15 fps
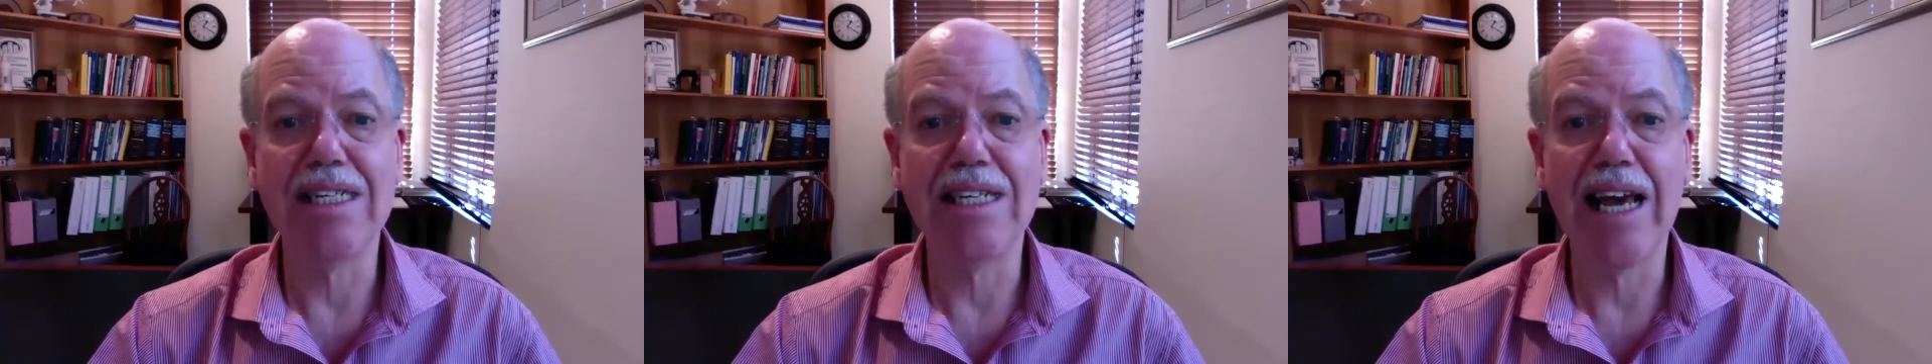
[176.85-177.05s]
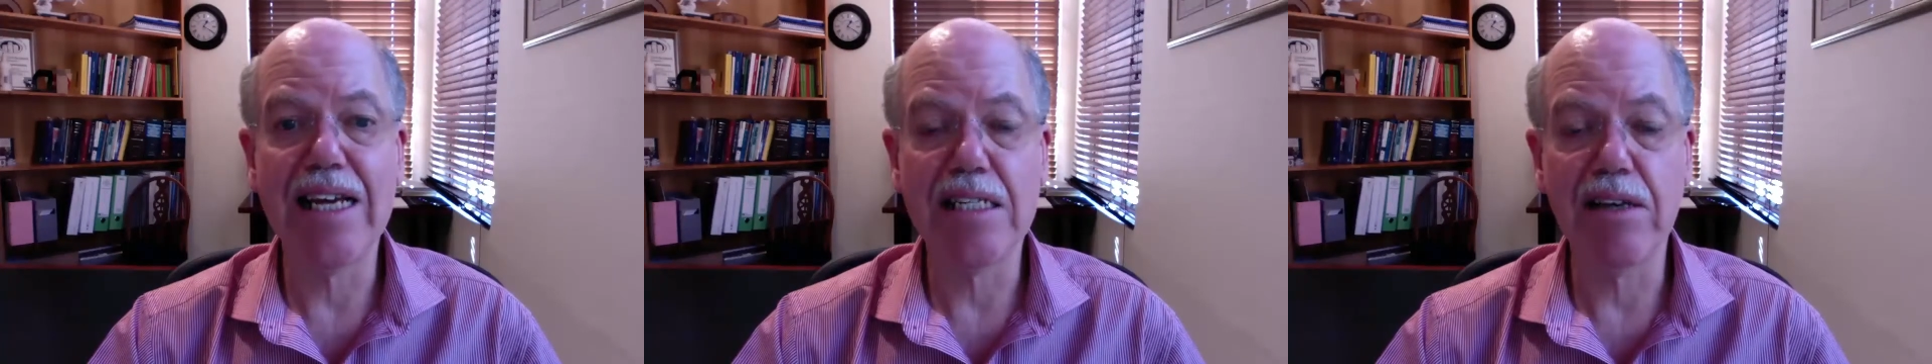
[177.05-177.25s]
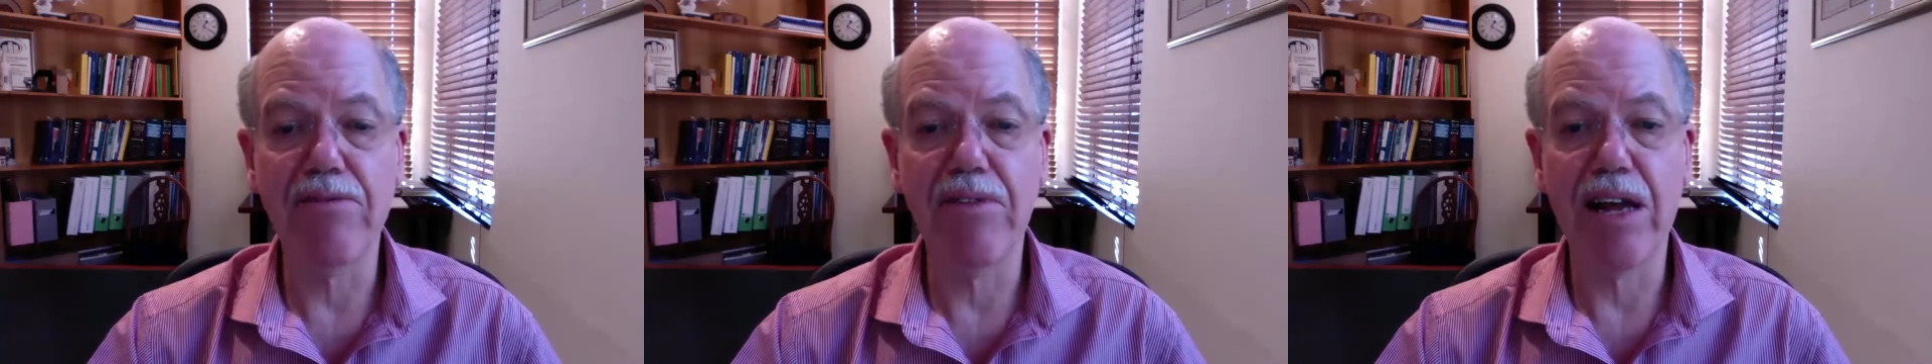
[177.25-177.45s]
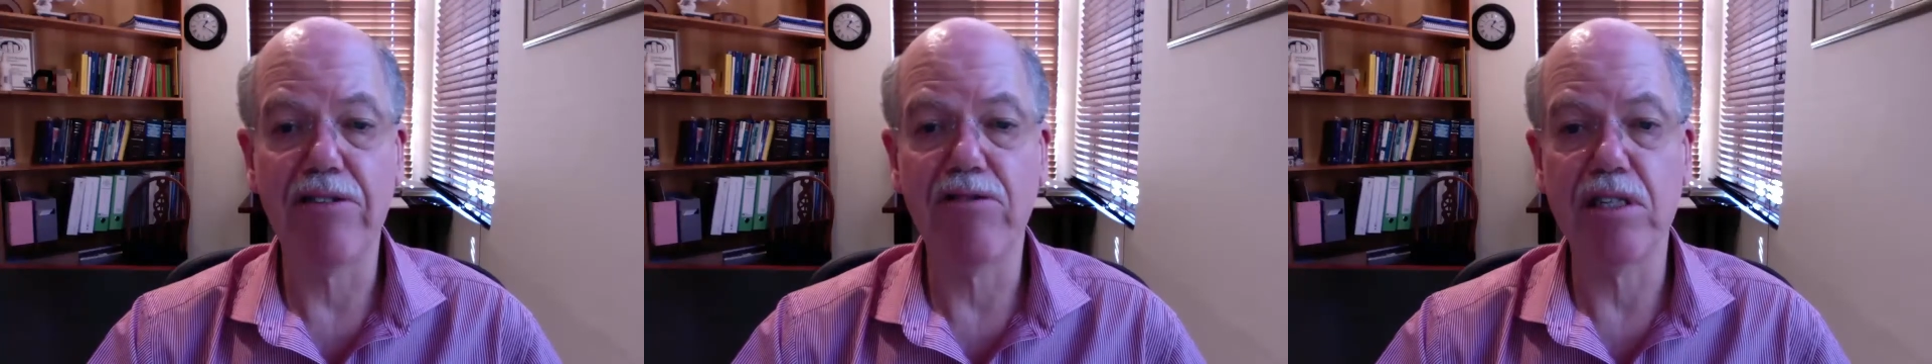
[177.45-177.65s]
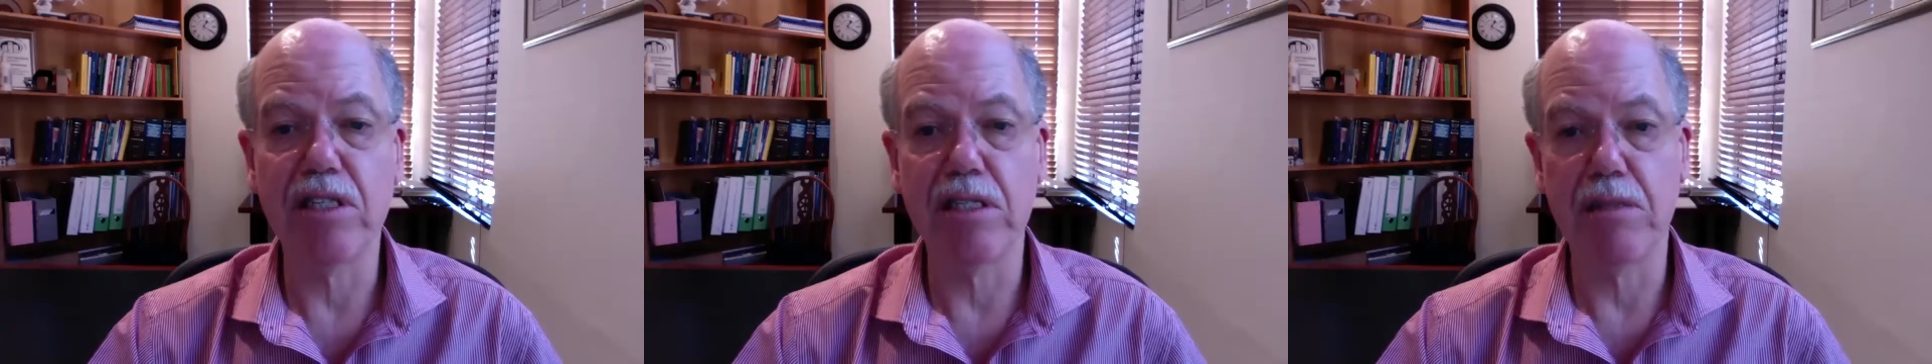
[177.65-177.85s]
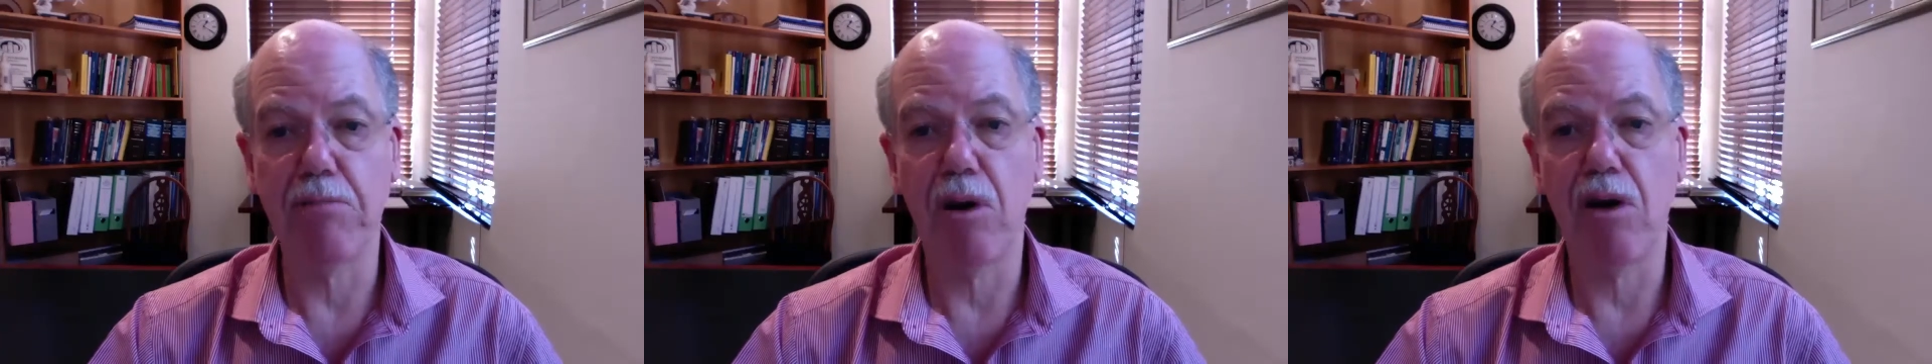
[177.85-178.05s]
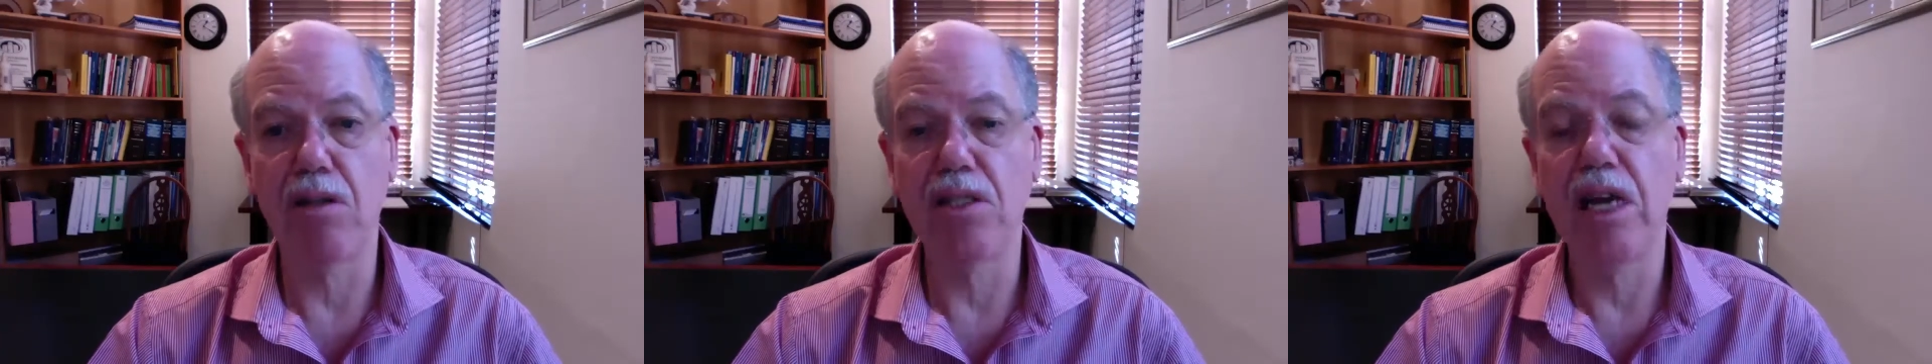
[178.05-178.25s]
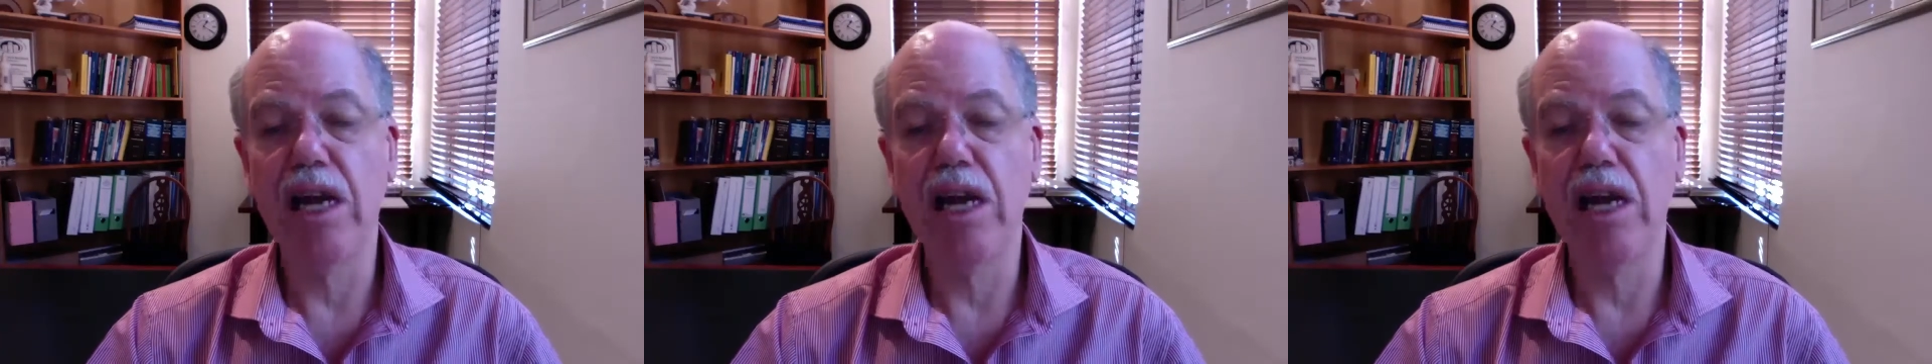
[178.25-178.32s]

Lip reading: days of that written demand,